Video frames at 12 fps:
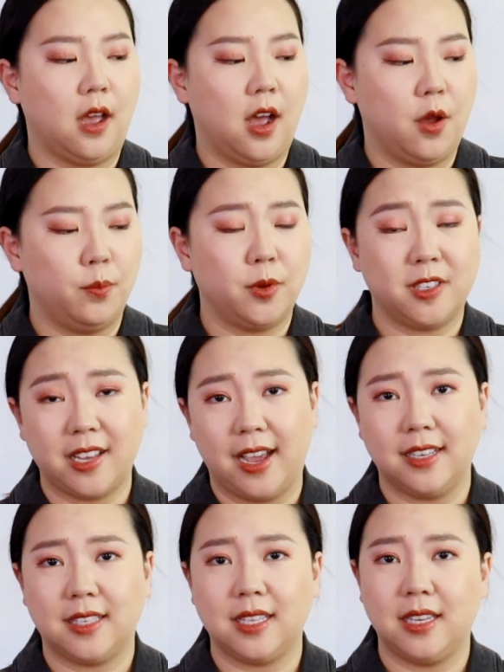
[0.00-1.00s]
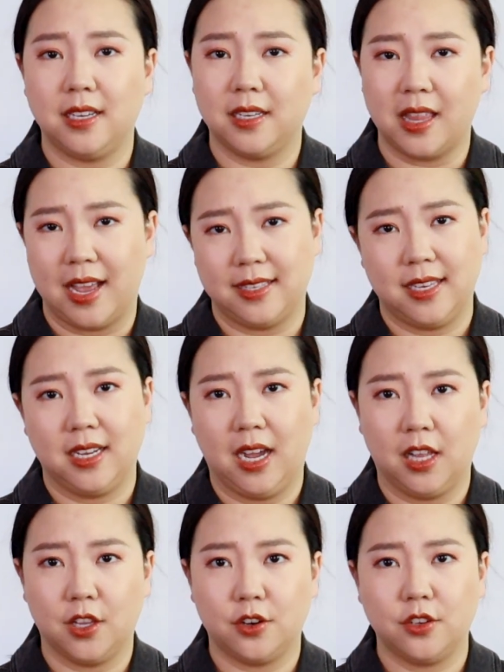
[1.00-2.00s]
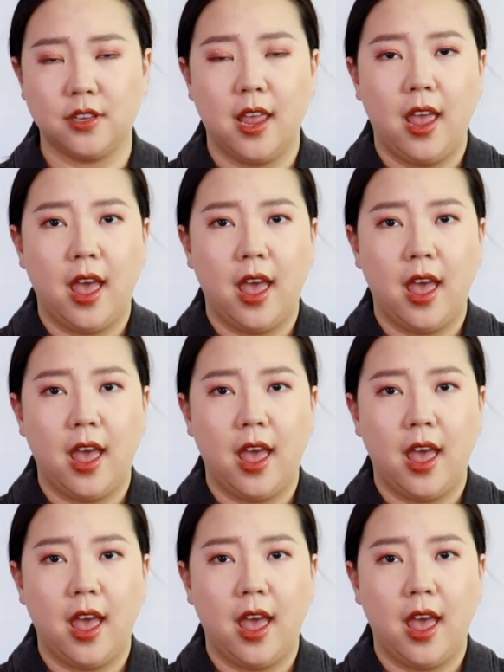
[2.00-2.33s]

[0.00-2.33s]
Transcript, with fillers: um, besides the classic colors,